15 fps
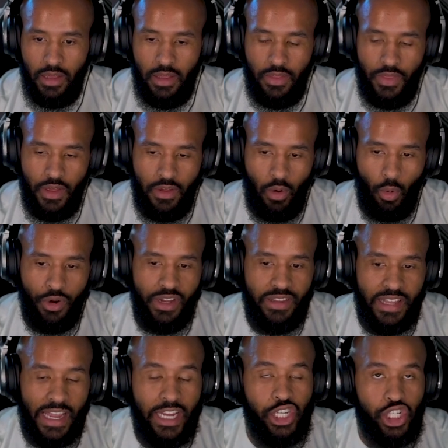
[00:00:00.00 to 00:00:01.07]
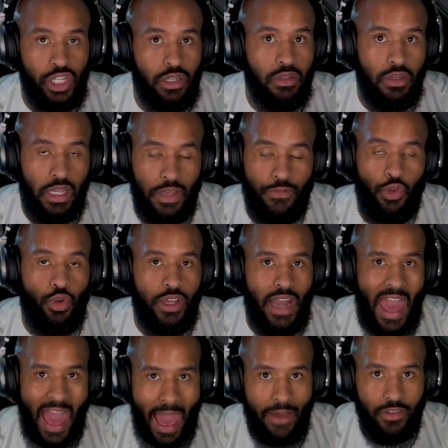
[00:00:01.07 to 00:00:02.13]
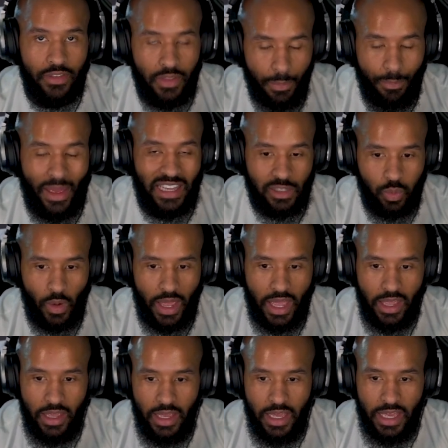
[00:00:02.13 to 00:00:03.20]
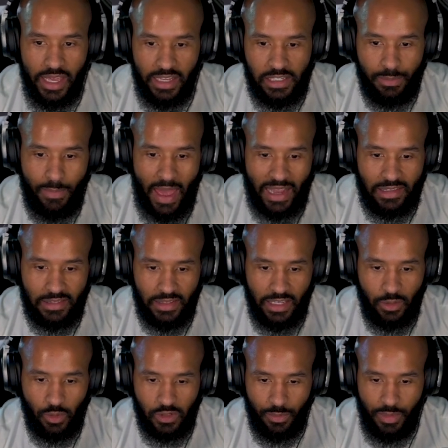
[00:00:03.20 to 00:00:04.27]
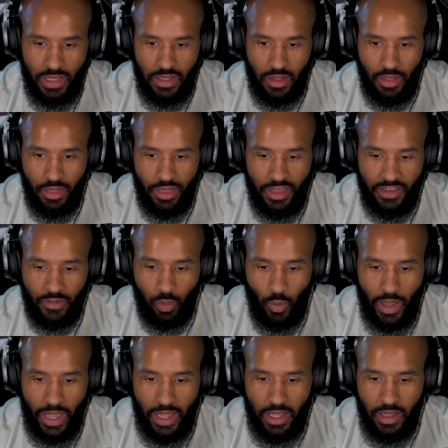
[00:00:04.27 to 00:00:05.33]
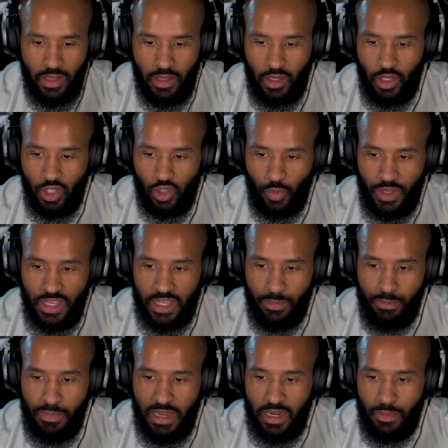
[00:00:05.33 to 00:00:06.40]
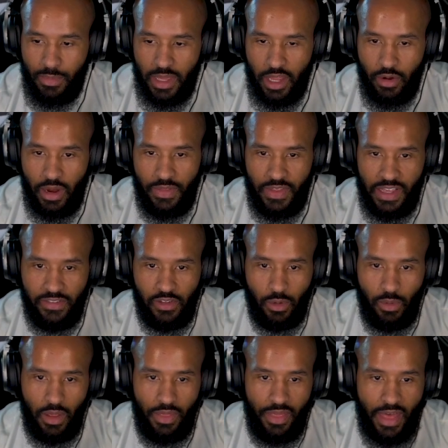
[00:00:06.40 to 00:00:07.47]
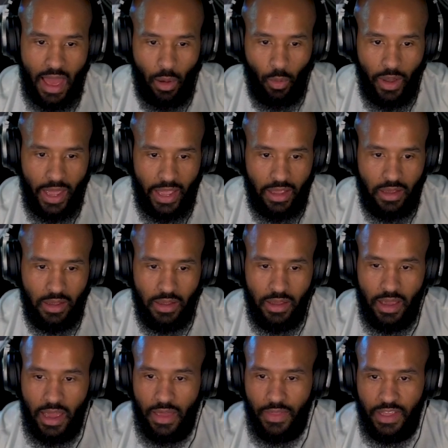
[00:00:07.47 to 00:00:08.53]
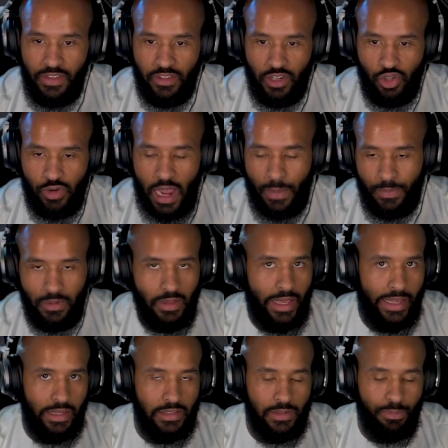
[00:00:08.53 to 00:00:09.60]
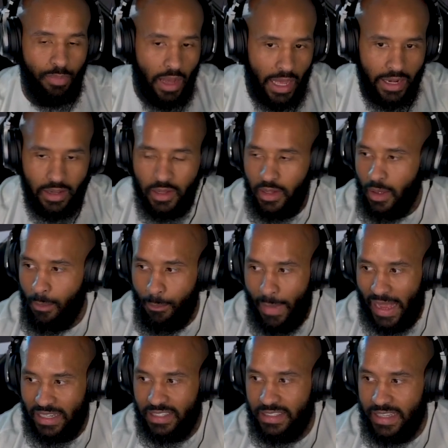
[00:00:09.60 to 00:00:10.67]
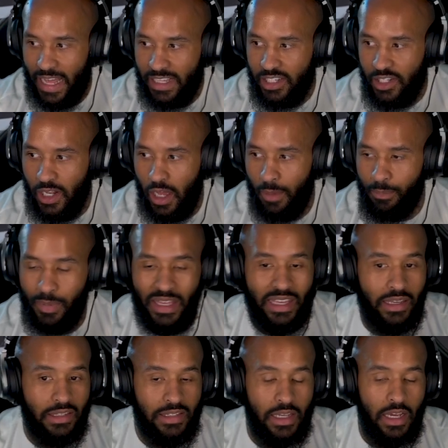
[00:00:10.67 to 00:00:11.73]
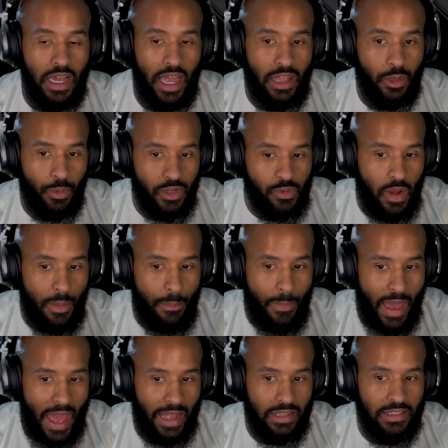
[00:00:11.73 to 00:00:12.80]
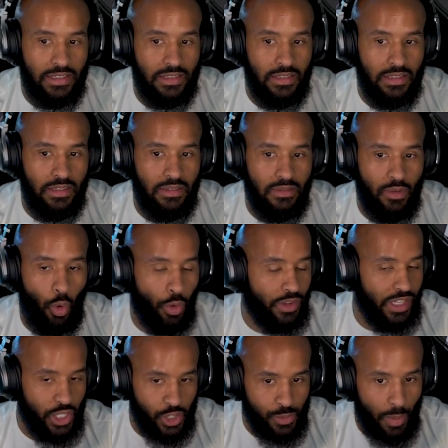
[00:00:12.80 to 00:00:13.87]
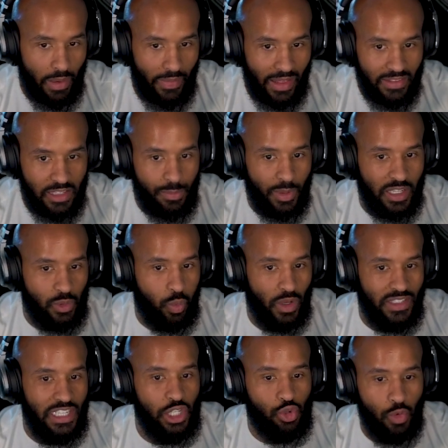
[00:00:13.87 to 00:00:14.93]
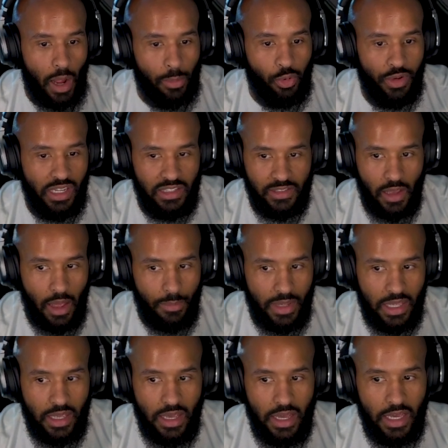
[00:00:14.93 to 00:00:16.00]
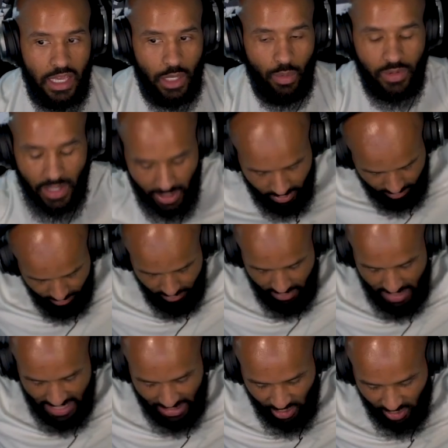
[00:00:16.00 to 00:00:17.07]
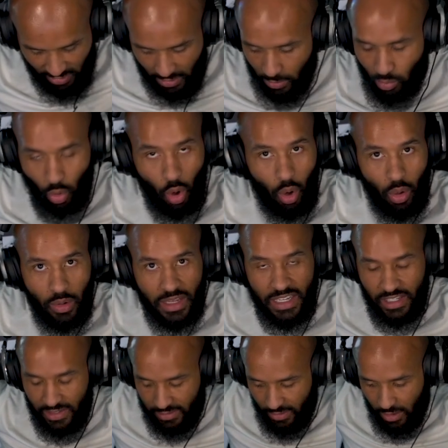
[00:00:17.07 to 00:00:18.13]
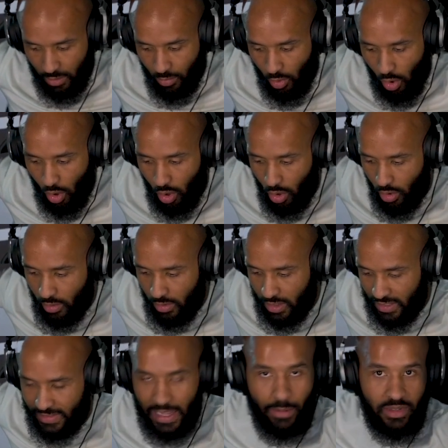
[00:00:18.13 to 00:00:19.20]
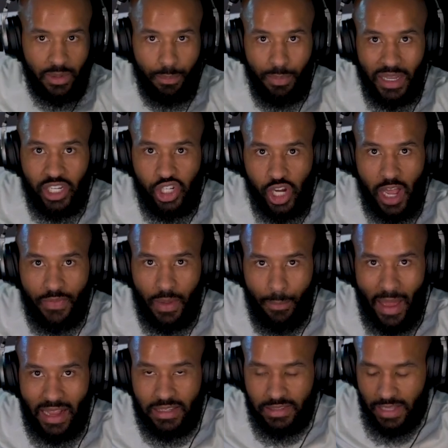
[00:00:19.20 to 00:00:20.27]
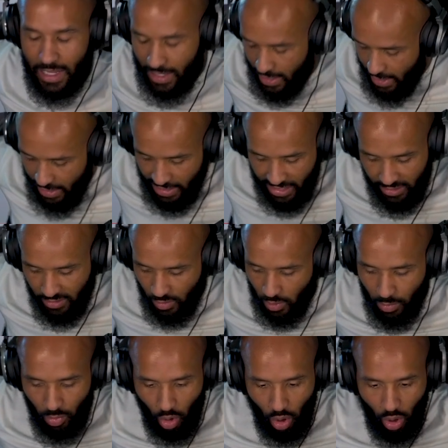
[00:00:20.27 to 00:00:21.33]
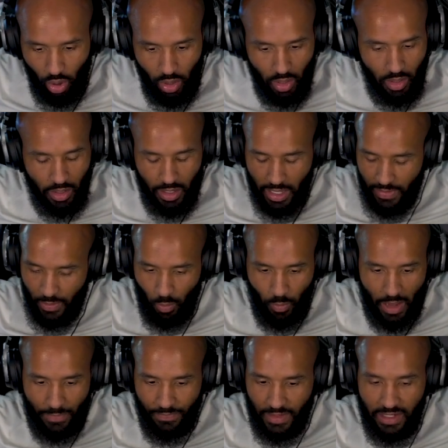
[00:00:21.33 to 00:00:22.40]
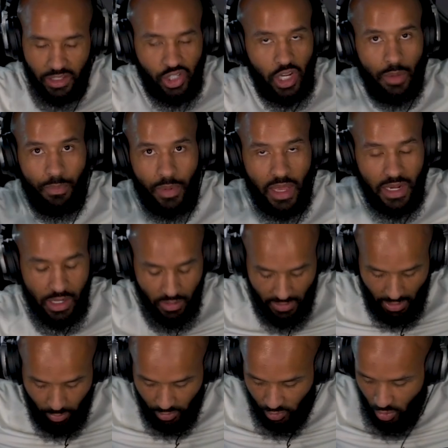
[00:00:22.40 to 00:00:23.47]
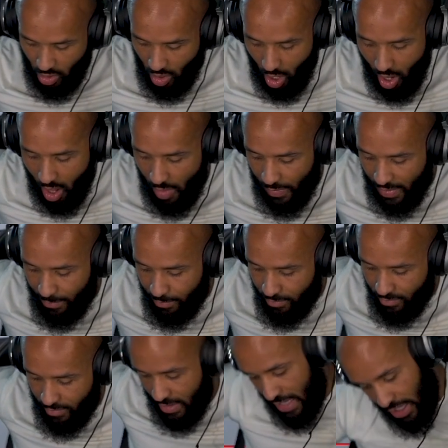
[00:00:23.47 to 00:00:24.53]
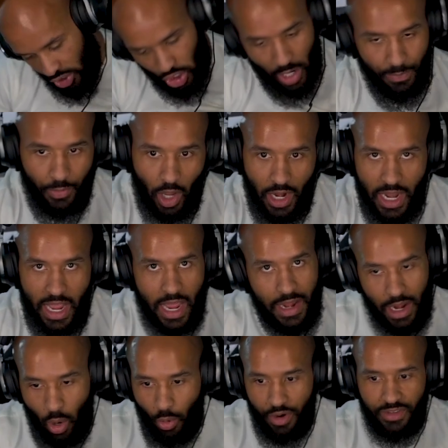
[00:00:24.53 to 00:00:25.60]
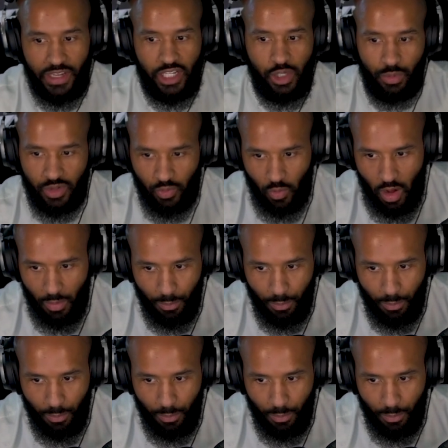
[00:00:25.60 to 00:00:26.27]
The orientation, if you can have it, the best way is Max's legs wants to be this way so he can meet him here, and he's going to run that way, and then he's going to trap the legs. But Max snatched it up because, and the reason why Max orientation is probably like this, because once he dropped Korean Zombie, he was like, he just let him roll. He just let him roll because that was a big shot that Max landed. He just let him roll, and the ref didn't jump in. He was like, what's going on? Then he jumped on it, and the orientation was wrong.